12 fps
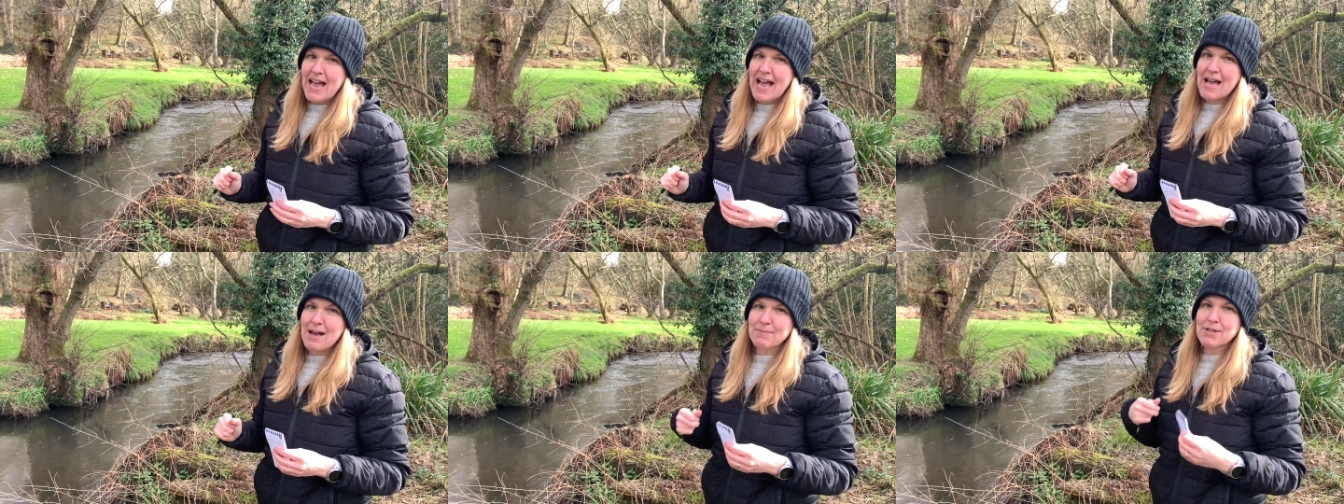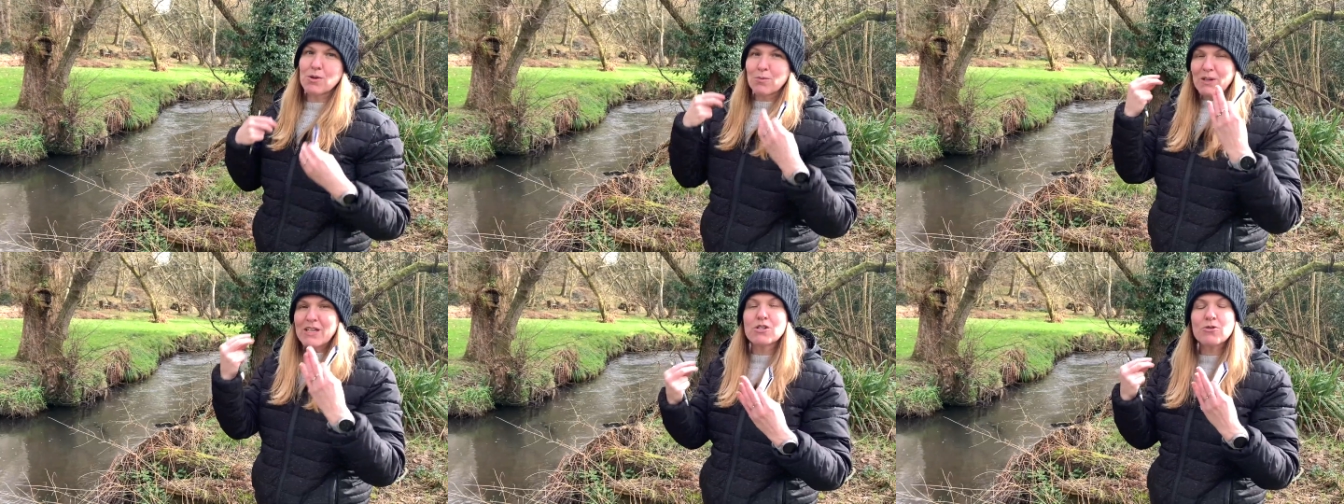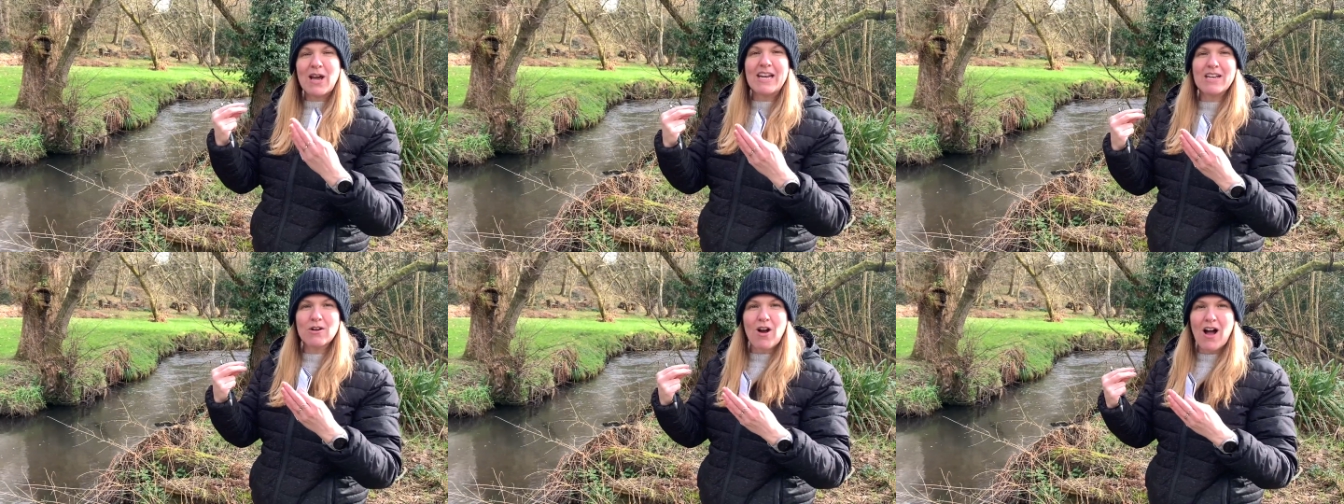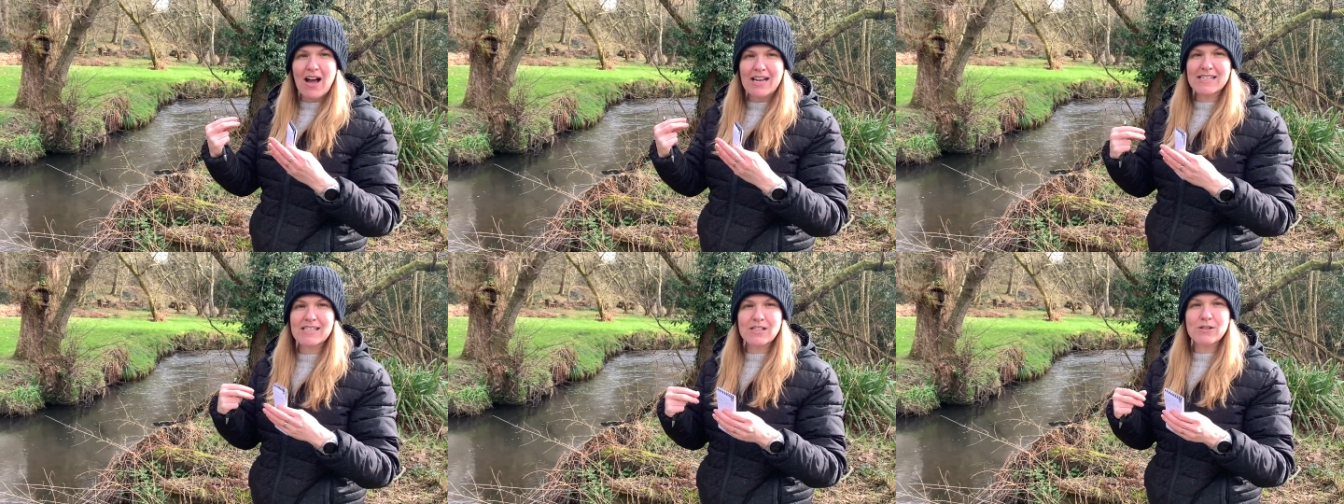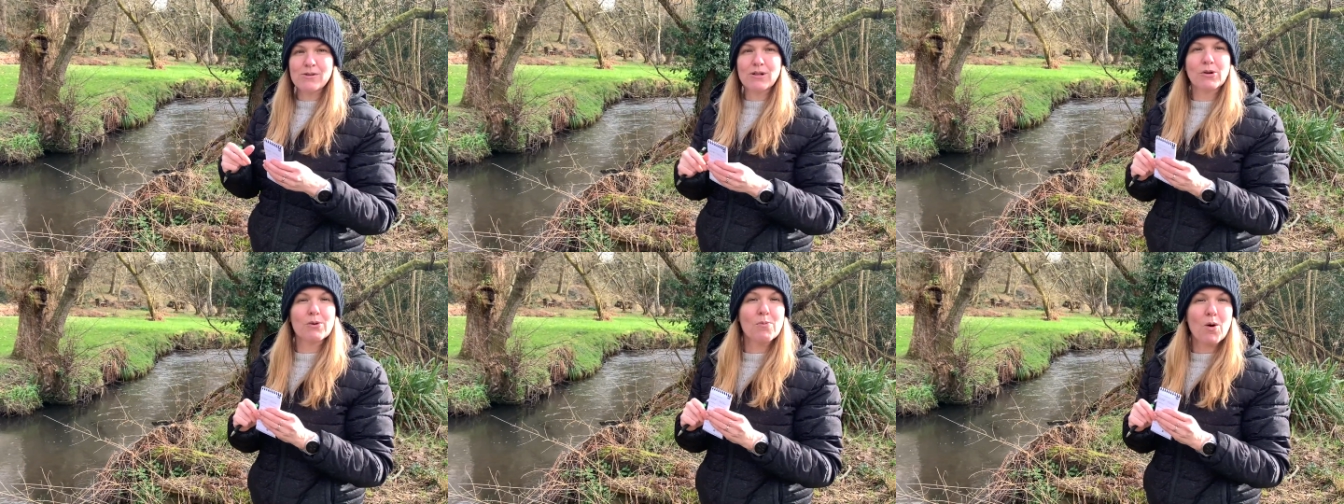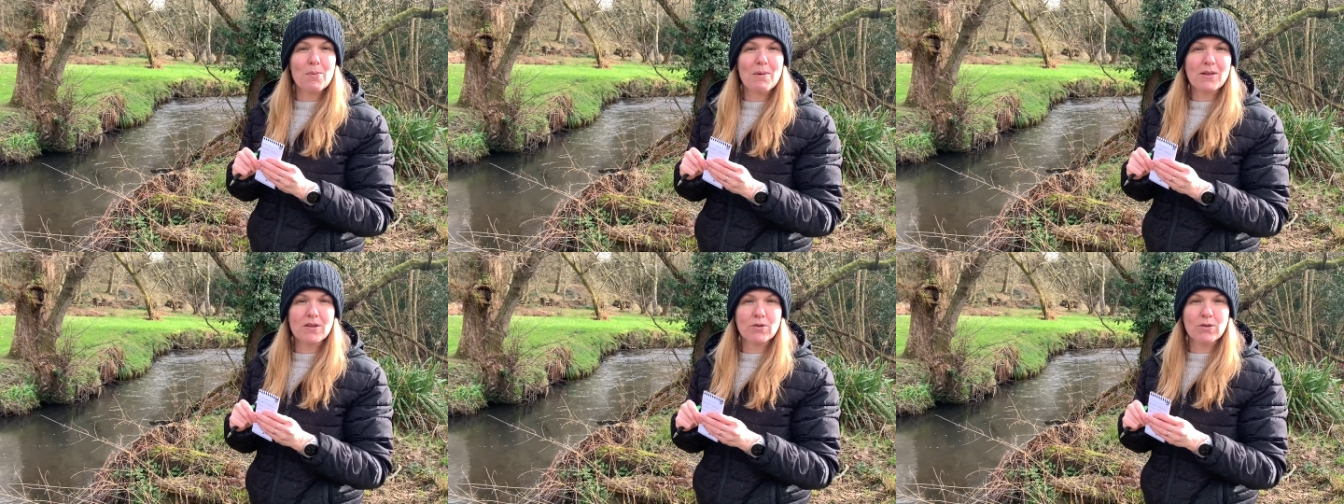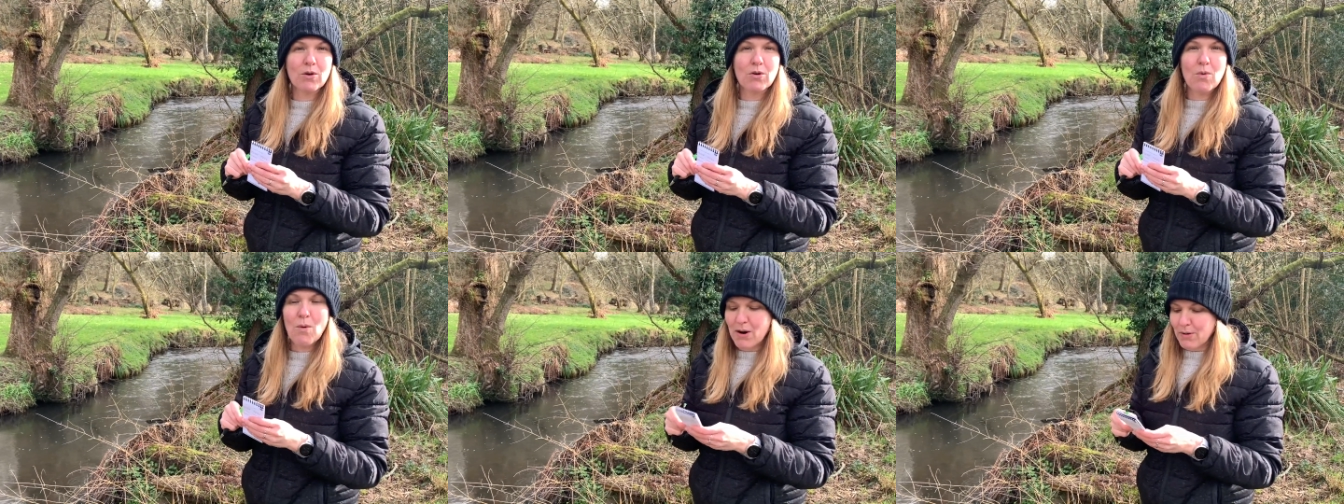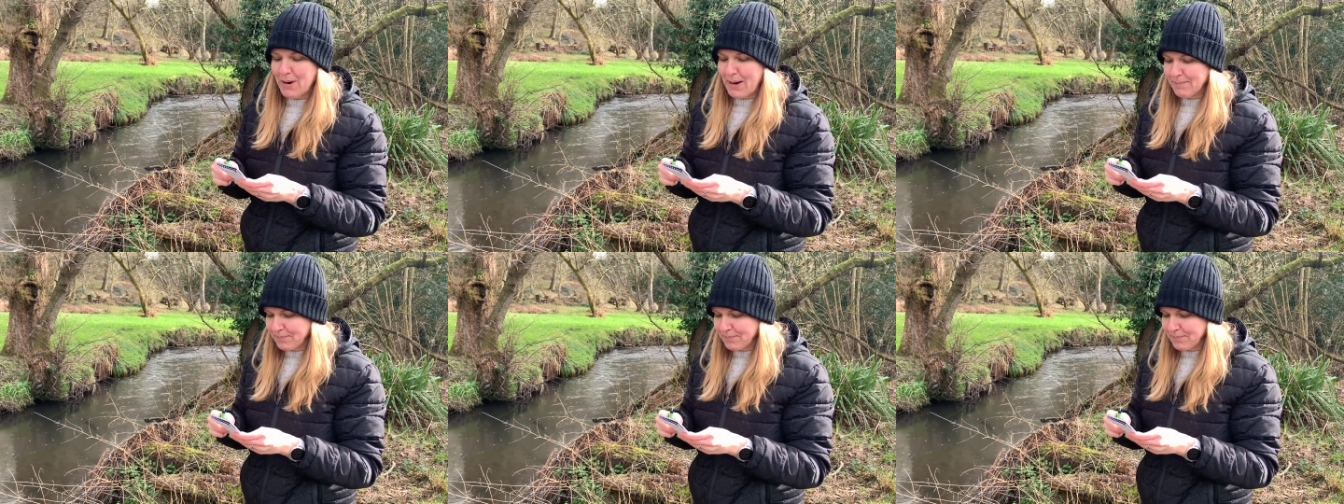Um, so really training your eyes to learn more about your local waterway.